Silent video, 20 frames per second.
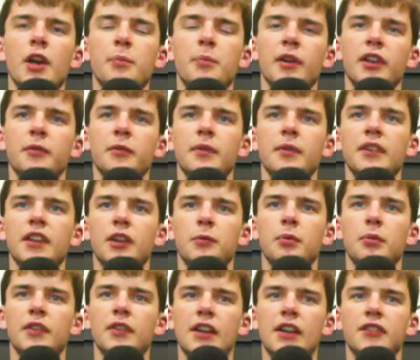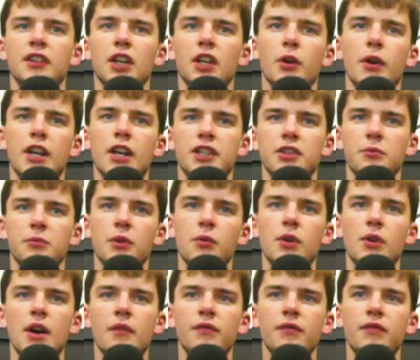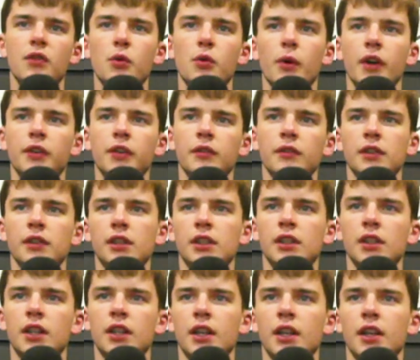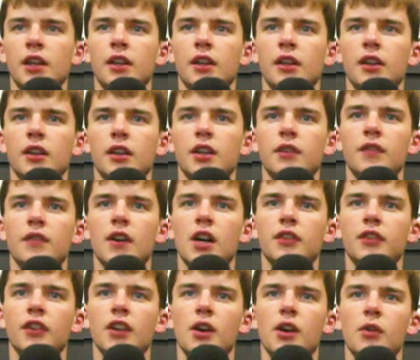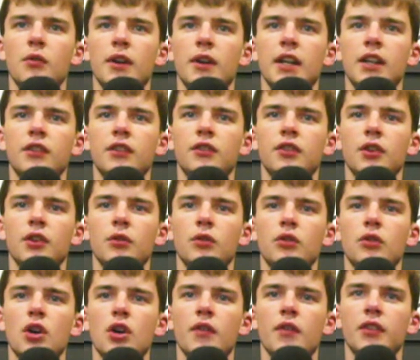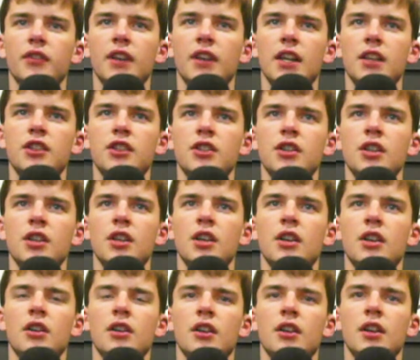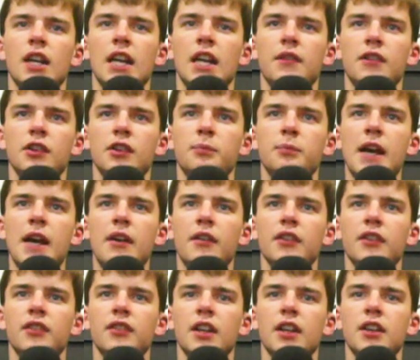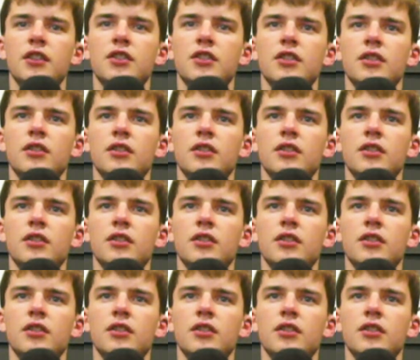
but he's been dispossessed and Croatia will come forward. Gavardio into Kovacic. Here is Perisic.